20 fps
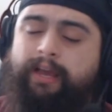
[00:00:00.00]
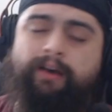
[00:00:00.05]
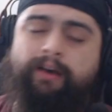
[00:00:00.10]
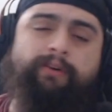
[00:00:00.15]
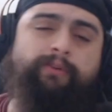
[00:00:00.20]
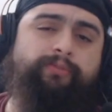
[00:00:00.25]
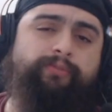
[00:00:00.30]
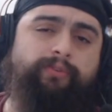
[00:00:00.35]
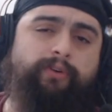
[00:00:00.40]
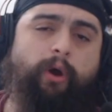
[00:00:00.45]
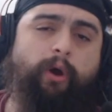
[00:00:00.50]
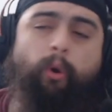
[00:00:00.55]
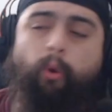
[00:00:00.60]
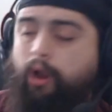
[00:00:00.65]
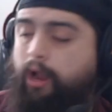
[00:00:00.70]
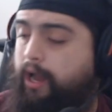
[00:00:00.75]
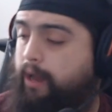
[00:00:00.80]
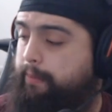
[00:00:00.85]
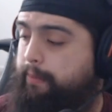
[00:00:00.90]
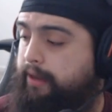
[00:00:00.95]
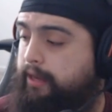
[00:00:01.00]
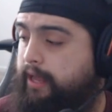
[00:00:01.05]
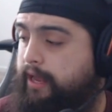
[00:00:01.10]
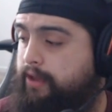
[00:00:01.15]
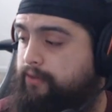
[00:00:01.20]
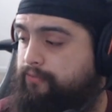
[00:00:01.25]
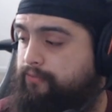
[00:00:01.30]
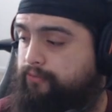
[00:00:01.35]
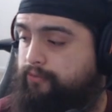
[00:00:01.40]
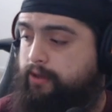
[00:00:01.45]
of Oh Common
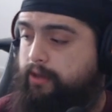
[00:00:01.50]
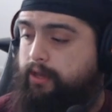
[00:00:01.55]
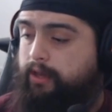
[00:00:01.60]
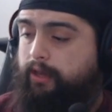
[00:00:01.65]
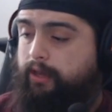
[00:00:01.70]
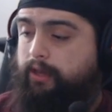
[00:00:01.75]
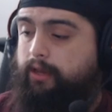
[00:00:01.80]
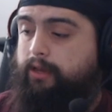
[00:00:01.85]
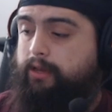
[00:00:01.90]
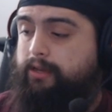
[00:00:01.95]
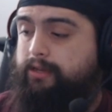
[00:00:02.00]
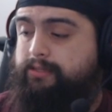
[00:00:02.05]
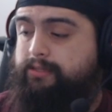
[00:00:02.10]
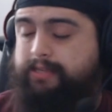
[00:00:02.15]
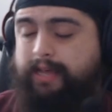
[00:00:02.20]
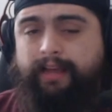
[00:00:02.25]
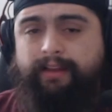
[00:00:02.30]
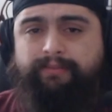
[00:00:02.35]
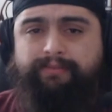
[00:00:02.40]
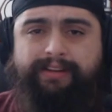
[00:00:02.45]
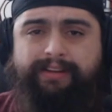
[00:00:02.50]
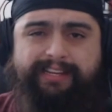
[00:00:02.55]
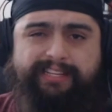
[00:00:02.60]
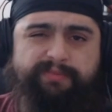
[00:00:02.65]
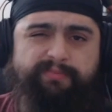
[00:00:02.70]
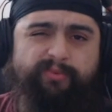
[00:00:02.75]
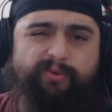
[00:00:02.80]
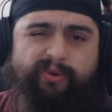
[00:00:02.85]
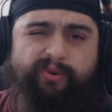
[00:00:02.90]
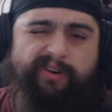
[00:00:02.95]
Life is that
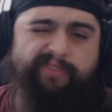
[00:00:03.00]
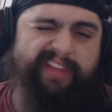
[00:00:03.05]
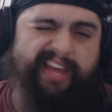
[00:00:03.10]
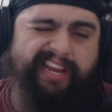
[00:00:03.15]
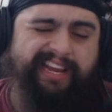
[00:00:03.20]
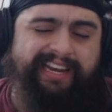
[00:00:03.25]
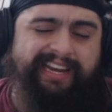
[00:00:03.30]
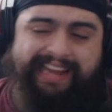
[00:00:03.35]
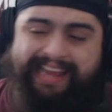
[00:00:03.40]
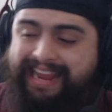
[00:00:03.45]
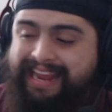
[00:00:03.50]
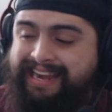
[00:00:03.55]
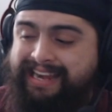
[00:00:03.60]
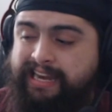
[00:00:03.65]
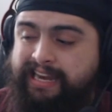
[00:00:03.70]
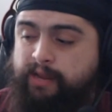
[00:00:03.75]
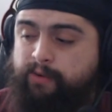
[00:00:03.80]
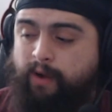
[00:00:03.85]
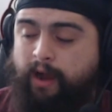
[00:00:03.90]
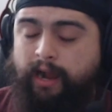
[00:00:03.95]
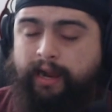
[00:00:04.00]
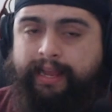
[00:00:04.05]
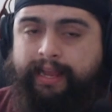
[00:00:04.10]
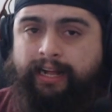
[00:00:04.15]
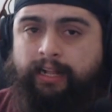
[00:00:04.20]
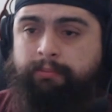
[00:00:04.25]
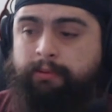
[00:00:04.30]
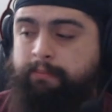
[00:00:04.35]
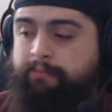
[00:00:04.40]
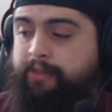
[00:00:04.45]
it's more of like an indie rock
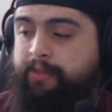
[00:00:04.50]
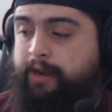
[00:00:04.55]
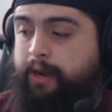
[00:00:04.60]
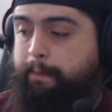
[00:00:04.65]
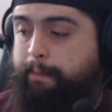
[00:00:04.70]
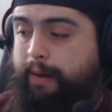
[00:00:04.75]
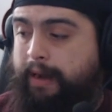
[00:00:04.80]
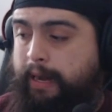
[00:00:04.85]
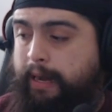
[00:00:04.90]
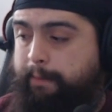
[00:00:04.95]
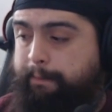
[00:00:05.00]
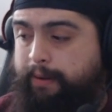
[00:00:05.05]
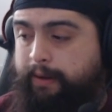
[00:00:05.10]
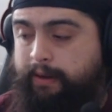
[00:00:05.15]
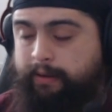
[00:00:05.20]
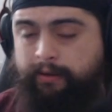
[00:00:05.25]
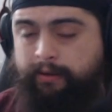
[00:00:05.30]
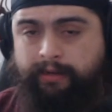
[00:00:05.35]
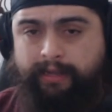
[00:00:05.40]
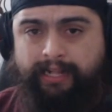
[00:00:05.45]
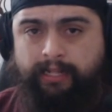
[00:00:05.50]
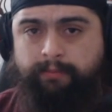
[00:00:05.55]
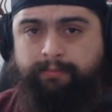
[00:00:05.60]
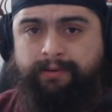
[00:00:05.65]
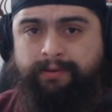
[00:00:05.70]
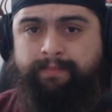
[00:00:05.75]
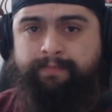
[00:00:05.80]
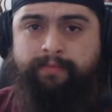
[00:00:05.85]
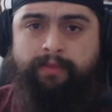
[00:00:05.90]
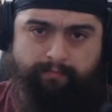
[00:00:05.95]
album than a pop punk
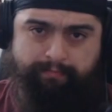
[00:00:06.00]
album.